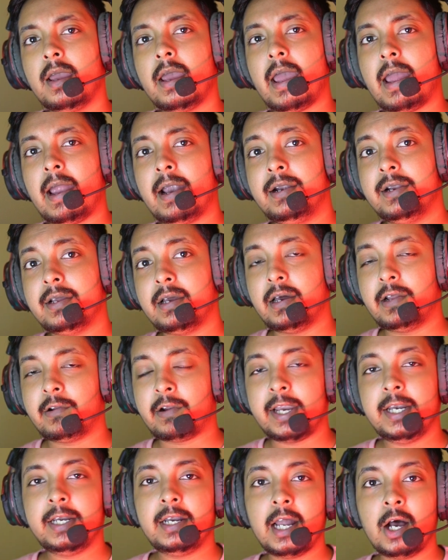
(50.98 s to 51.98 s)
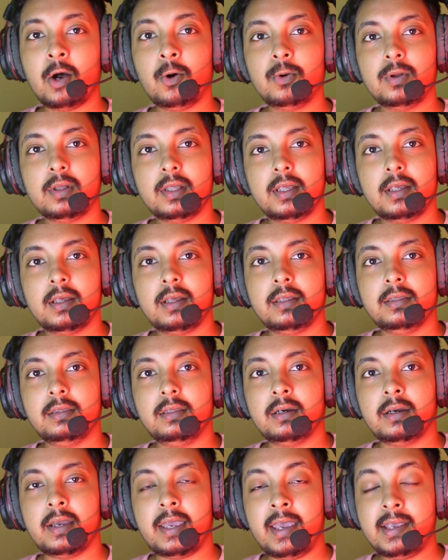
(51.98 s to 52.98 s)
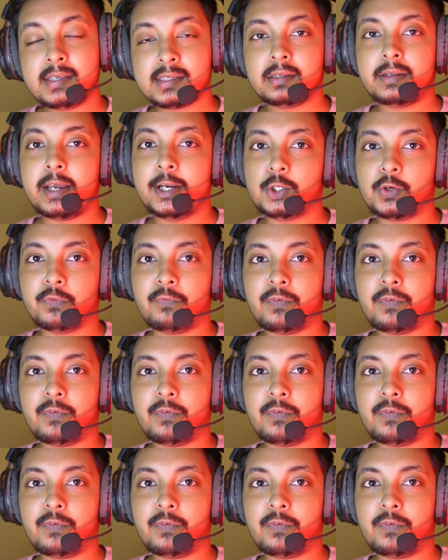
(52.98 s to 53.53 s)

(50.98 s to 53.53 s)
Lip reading: And right now, the Acer Nitro